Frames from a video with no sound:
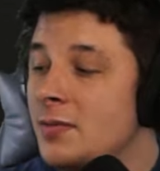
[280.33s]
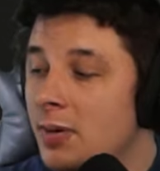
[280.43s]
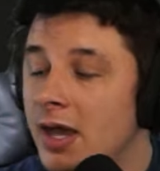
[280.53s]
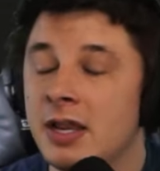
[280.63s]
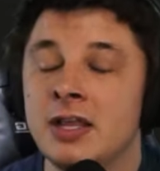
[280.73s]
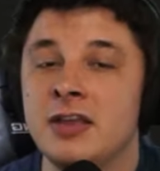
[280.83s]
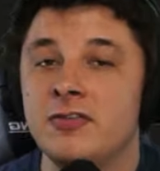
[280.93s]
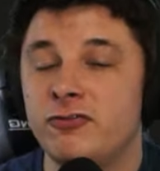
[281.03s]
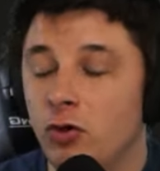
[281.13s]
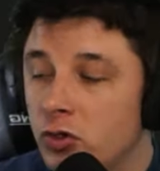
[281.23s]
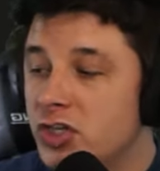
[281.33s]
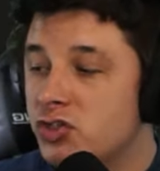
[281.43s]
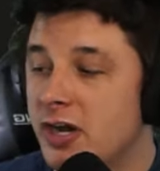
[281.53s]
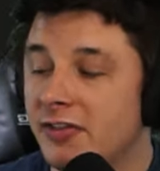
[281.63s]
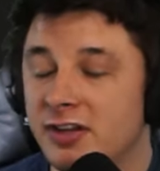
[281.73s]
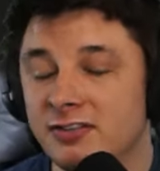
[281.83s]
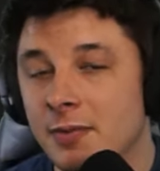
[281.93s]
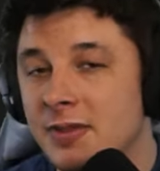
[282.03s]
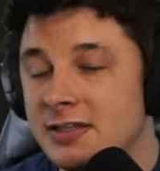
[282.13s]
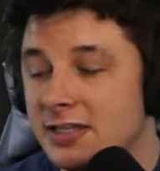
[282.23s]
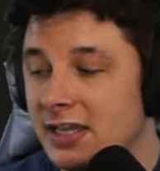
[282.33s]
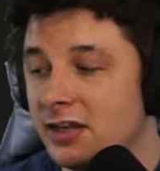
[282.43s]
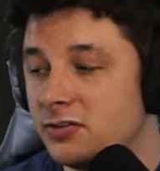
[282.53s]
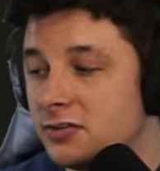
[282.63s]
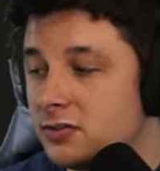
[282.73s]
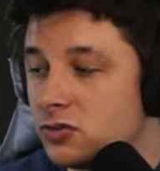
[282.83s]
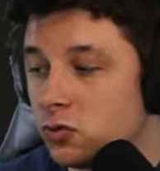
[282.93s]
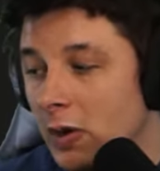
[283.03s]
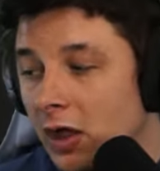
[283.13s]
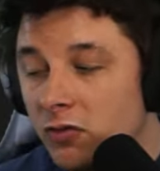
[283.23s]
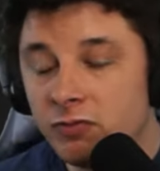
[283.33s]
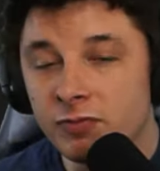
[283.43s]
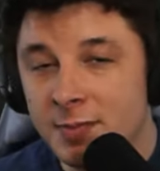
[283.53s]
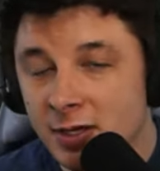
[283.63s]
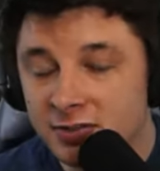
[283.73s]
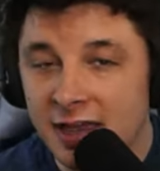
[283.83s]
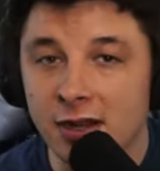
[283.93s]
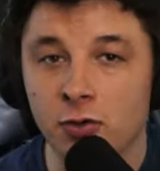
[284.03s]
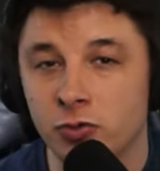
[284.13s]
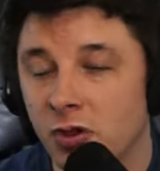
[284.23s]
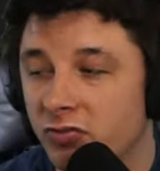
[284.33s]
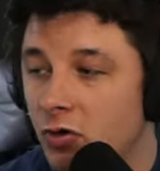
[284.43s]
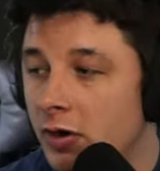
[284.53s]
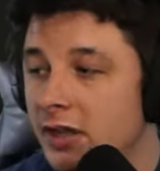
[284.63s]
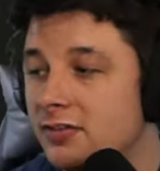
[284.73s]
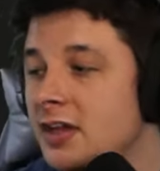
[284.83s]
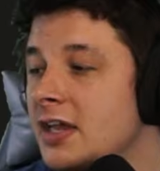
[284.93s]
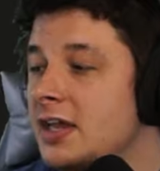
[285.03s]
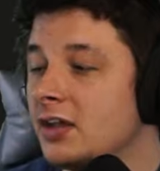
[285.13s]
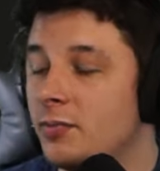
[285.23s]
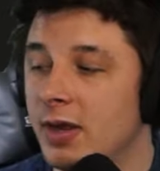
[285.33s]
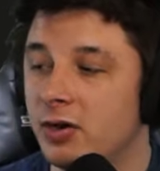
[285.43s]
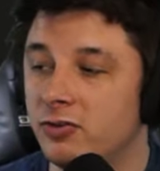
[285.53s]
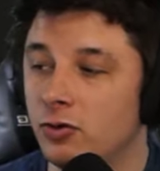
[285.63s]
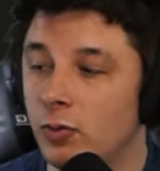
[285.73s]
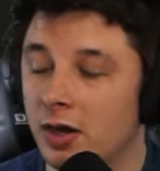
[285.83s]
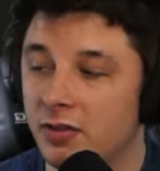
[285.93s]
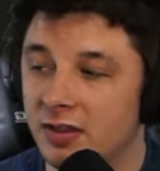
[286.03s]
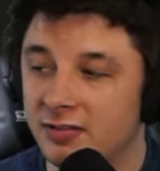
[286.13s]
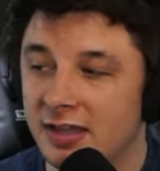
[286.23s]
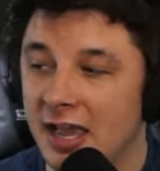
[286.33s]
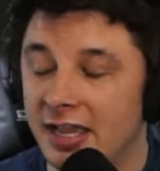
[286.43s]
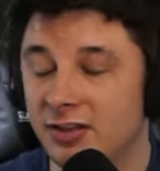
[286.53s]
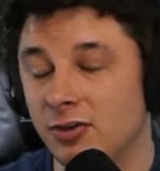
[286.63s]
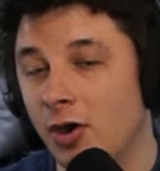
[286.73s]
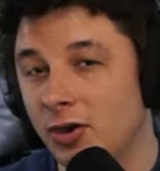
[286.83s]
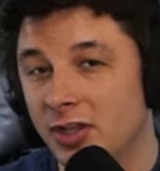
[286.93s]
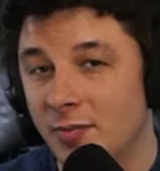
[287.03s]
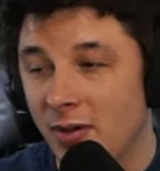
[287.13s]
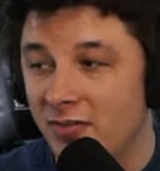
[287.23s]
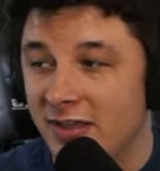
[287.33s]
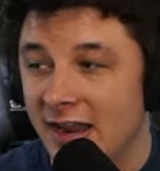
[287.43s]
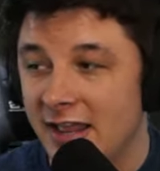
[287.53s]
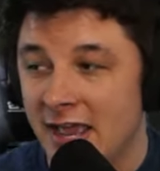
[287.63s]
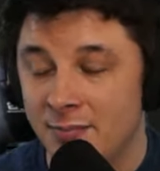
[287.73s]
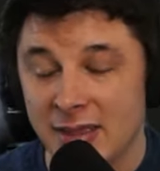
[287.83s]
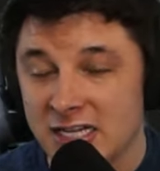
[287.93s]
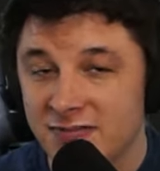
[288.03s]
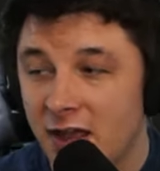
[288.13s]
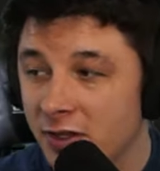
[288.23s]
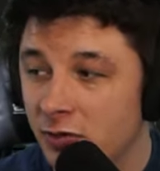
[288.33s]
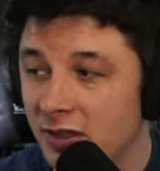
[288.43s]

but fully strengthening something to get 12 commander attack or 12 focus compared to where this guy is already above that at base value.